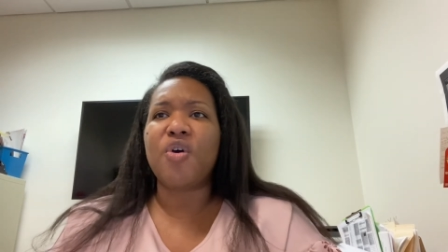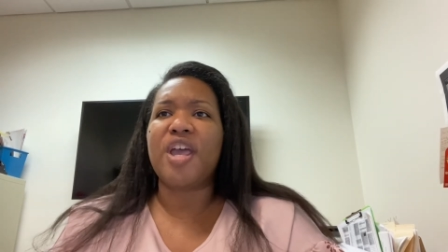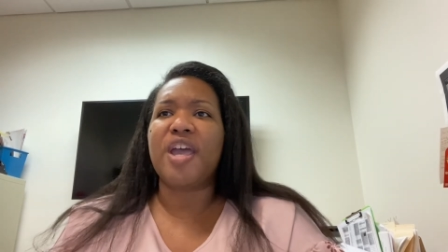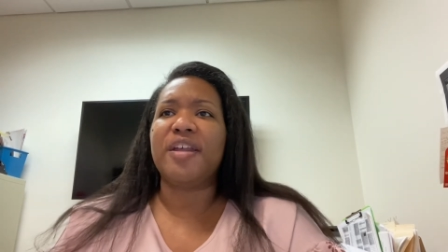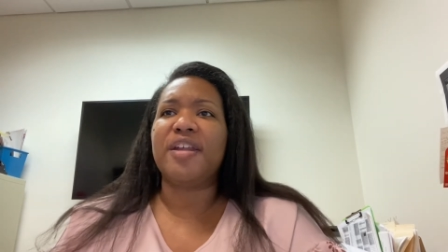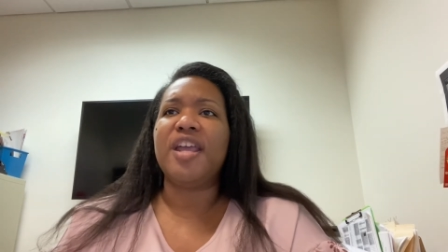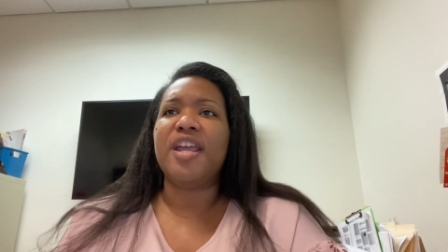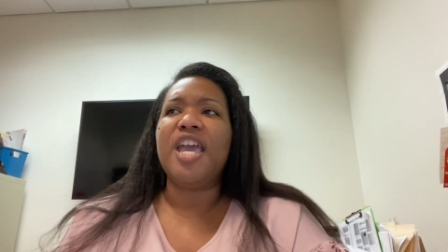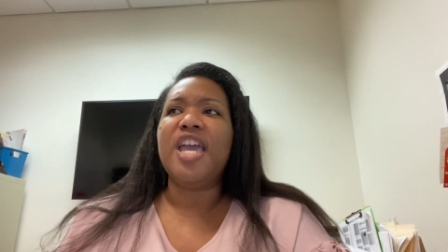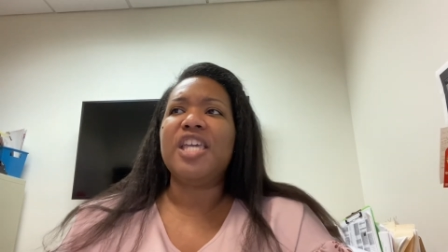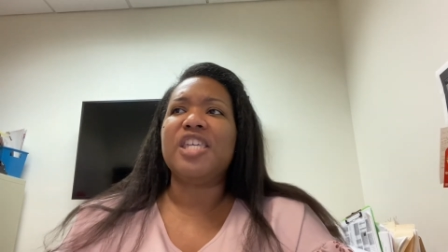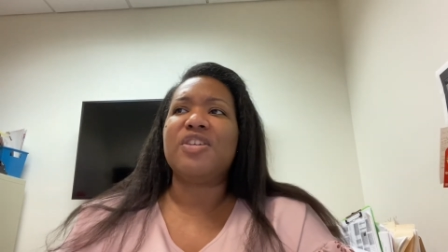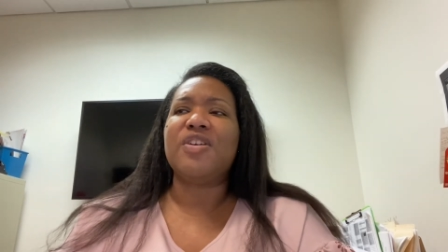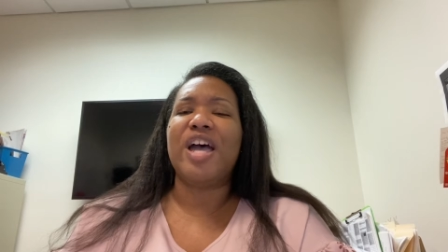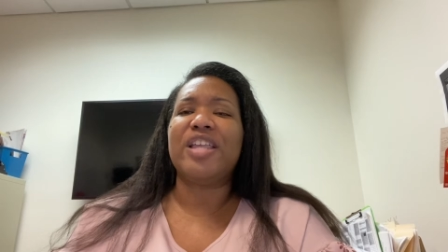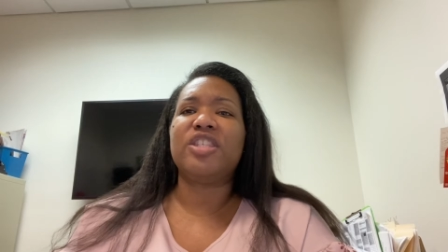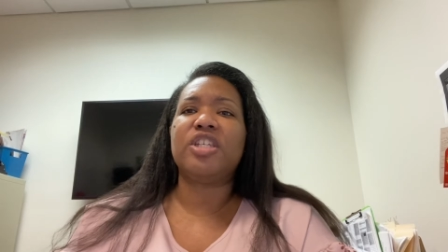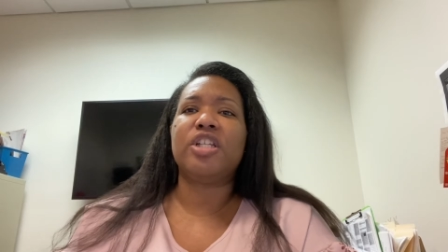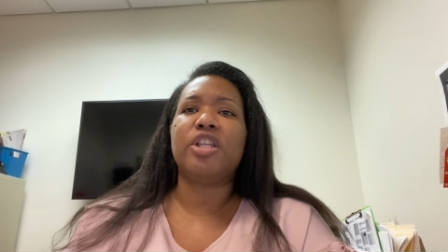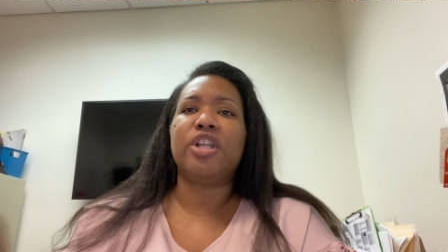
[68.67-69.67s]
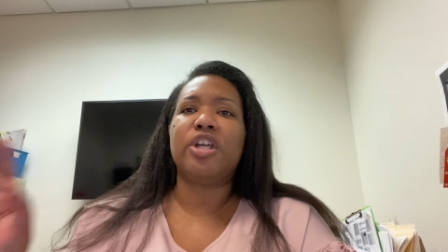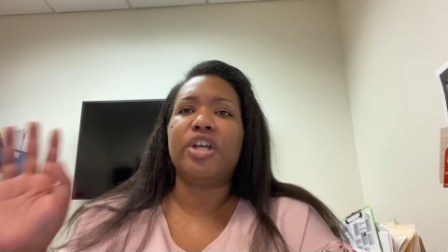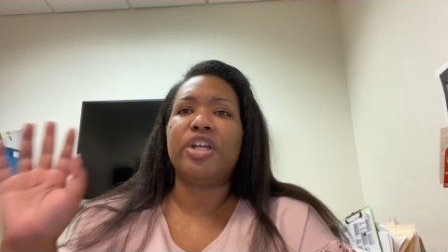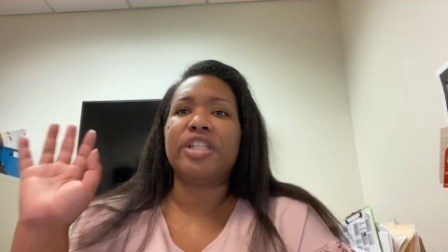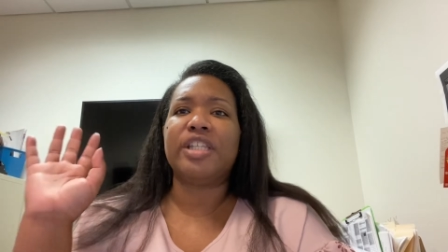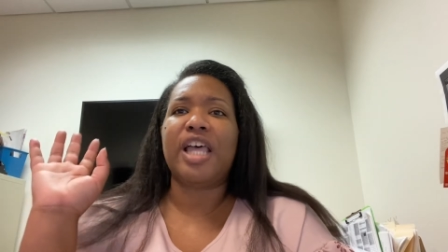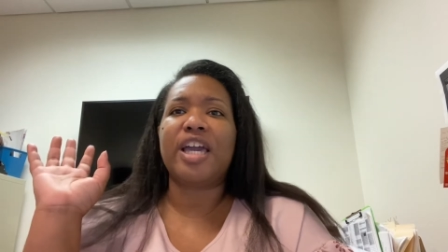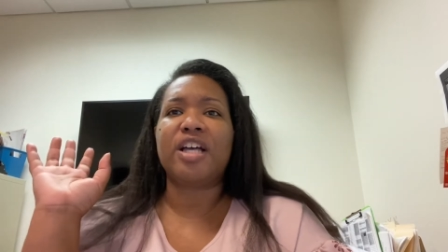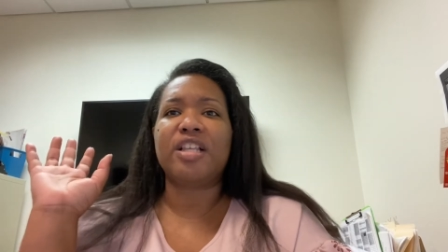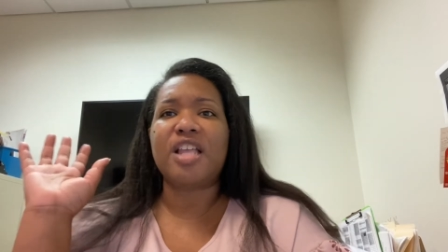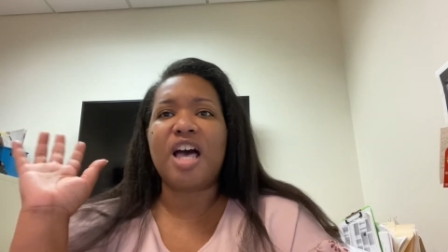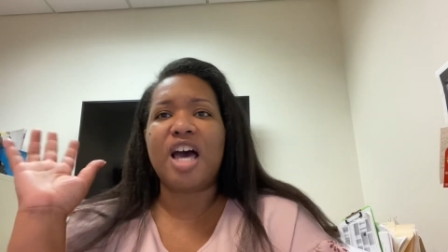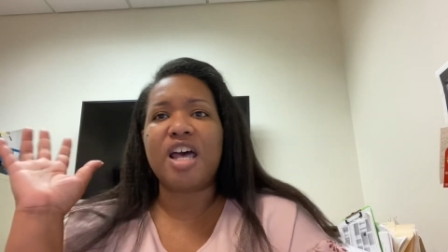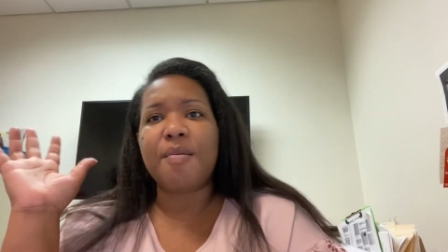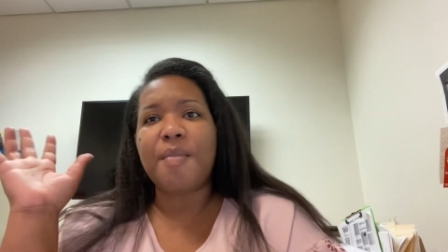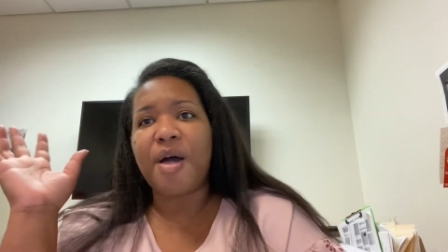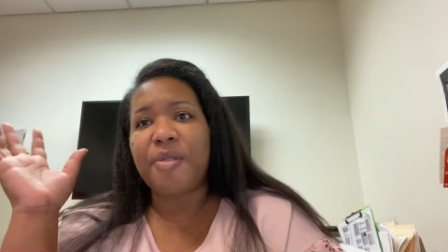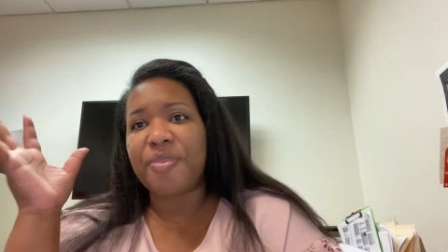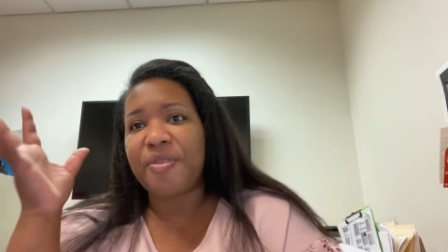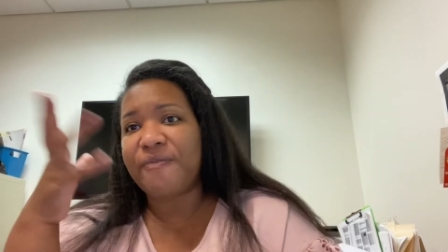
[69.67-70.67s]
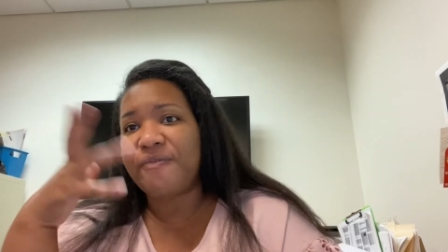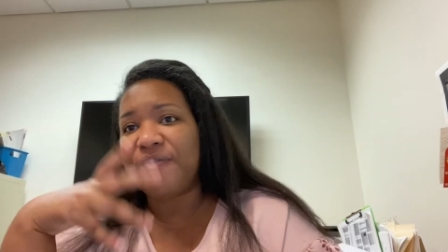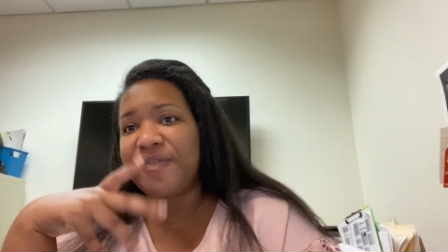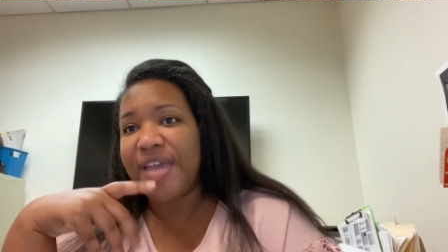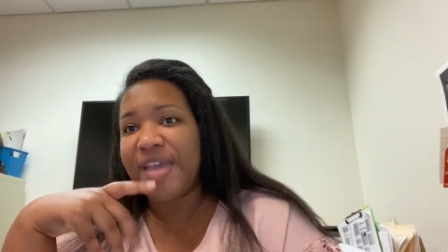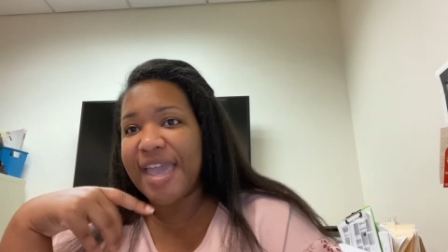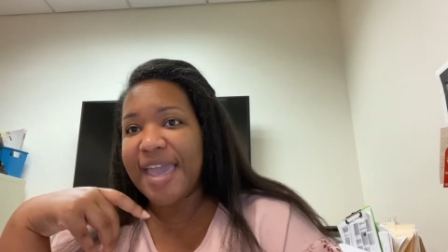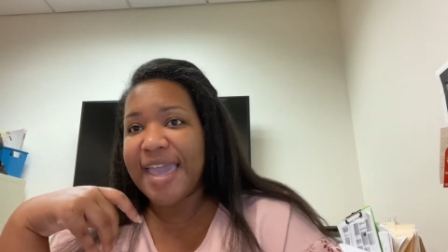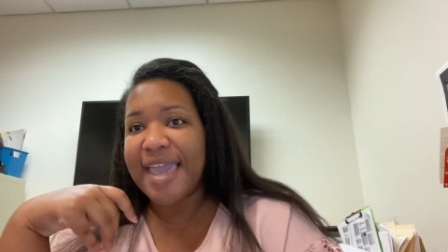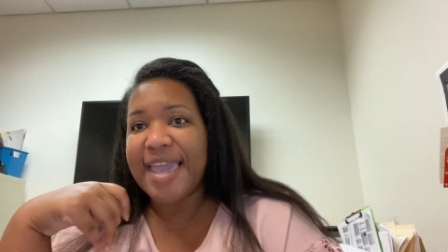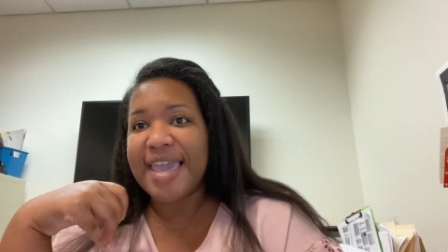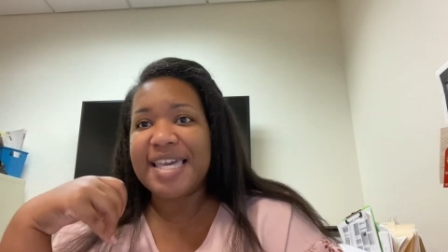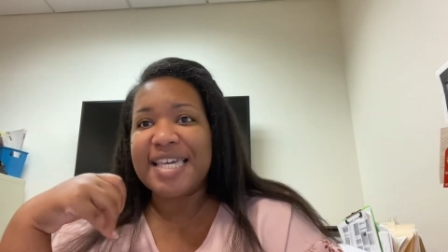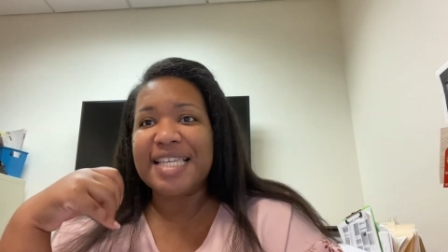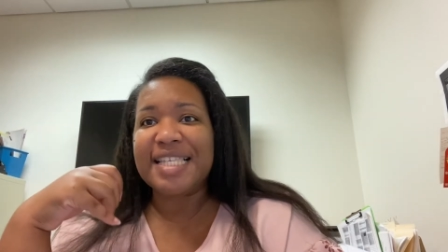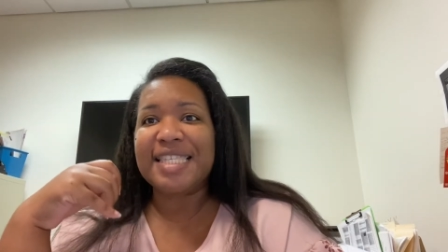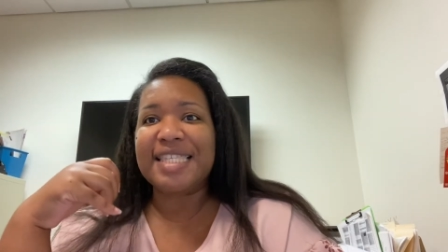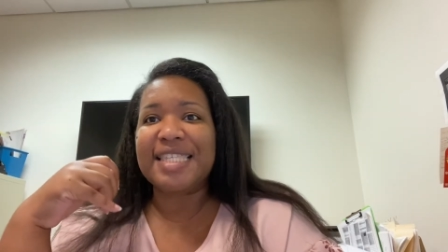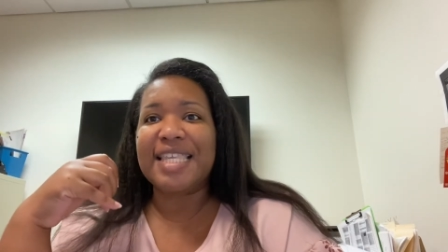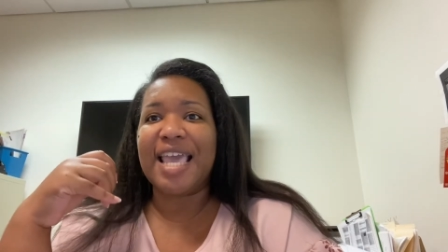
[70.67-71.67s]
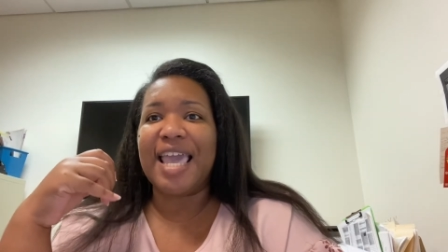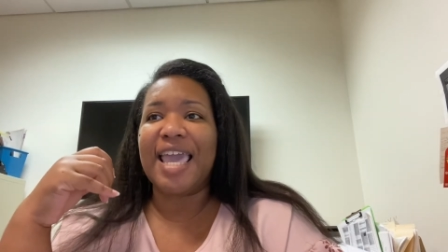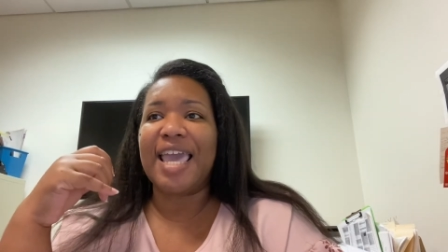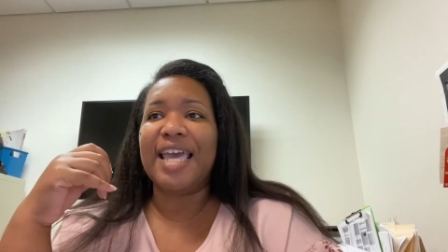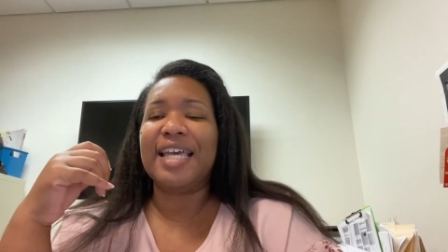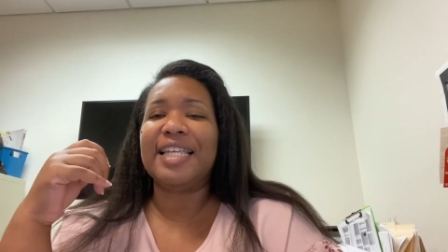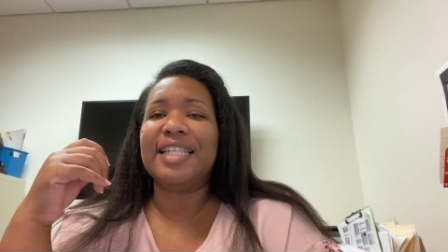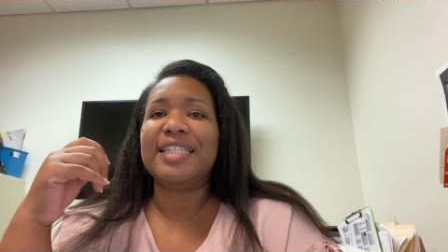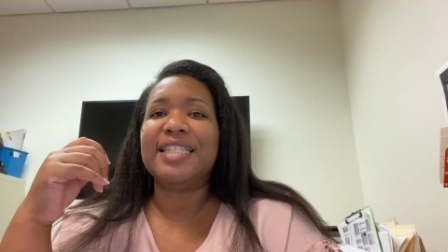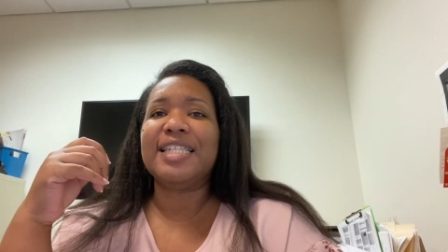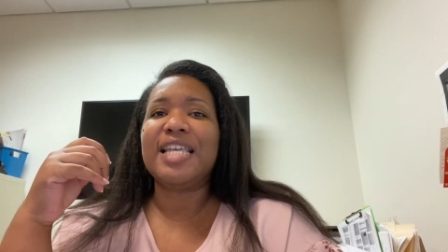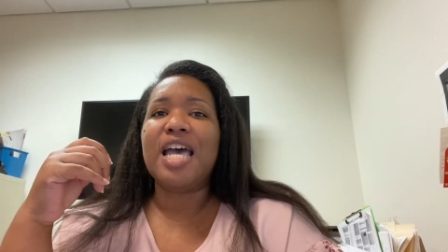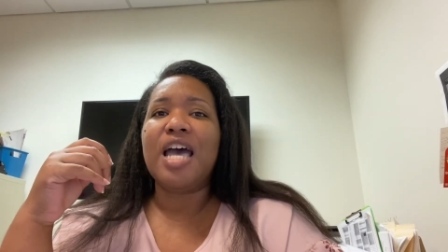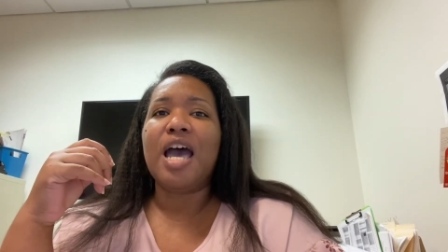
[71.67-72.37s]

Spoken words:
and you had to learn like a lot about the face and